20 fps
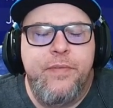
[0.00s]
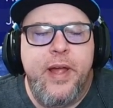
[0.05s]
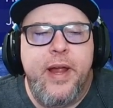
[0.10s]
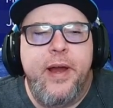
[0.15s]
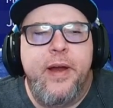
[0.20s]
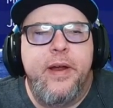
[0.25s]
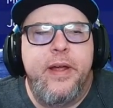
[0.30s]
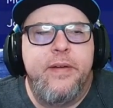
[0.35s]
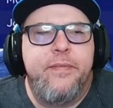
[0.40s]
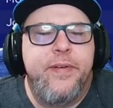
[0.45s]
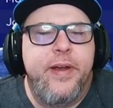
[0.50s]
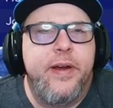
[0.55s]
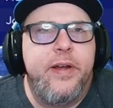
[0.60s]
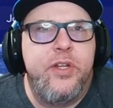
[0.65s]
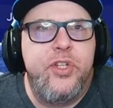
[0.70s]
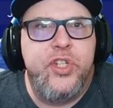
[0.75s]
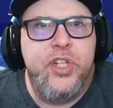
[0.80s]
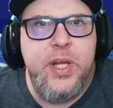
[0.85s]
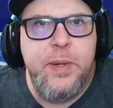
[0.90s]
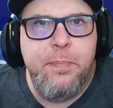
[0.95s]
Very,
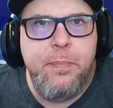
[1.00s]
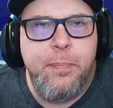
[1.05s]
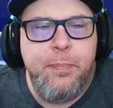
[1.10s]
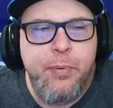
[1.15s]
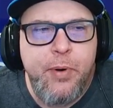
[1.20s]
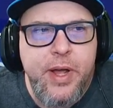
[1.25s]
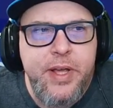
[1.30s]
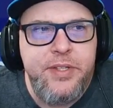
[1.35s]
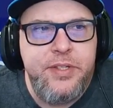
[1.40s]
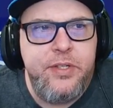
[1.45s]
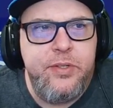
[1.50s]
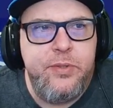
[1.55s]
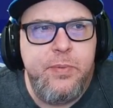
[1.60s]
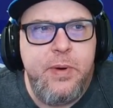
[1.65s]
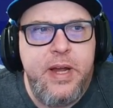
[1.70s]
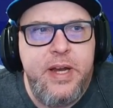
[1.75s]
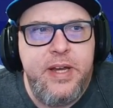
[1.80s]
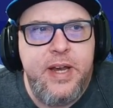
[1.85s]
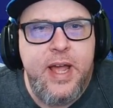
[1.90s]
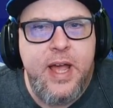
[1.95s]
very cheap prices
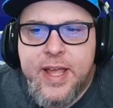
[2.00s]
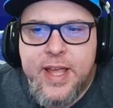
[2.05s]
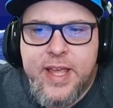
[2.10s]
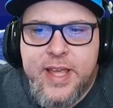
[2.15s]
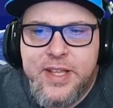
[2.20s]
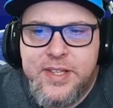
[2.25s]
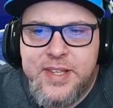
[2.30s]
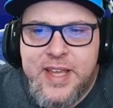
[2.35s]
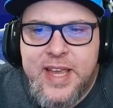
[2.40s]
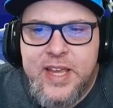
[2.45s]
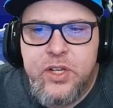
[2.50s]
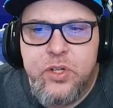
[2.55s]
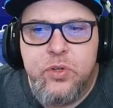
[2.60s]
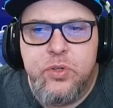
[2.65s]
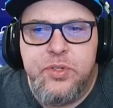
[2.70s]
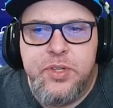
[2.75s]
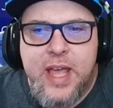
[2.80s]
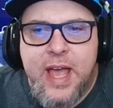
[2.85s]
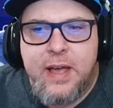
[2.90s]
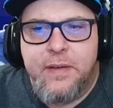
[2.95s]
right now is
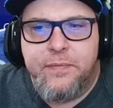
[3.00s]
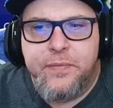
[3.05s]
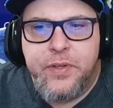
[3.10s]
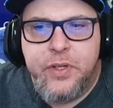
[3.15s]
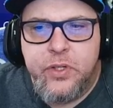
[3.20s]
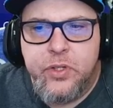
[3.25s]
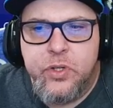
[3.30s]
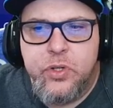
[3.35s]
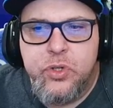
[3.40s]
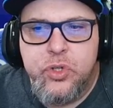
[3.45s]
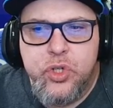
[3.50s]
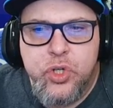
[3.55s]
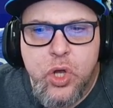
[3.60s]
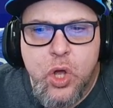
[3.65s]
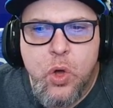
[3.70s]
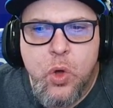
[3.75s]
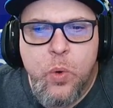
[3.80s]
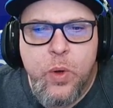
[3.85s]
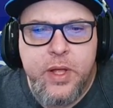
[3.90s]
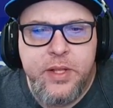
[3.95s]
Angels outfielder
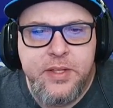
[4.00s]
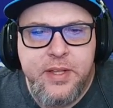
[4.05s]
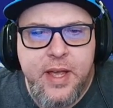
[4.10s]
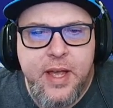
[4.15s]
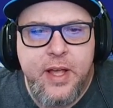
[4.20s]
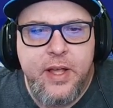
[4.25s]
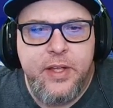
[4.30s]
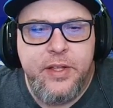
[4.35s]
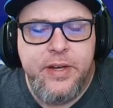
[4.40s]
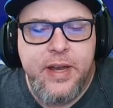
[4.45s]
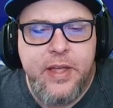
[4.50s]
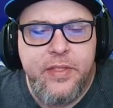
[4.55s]
Joe Adale.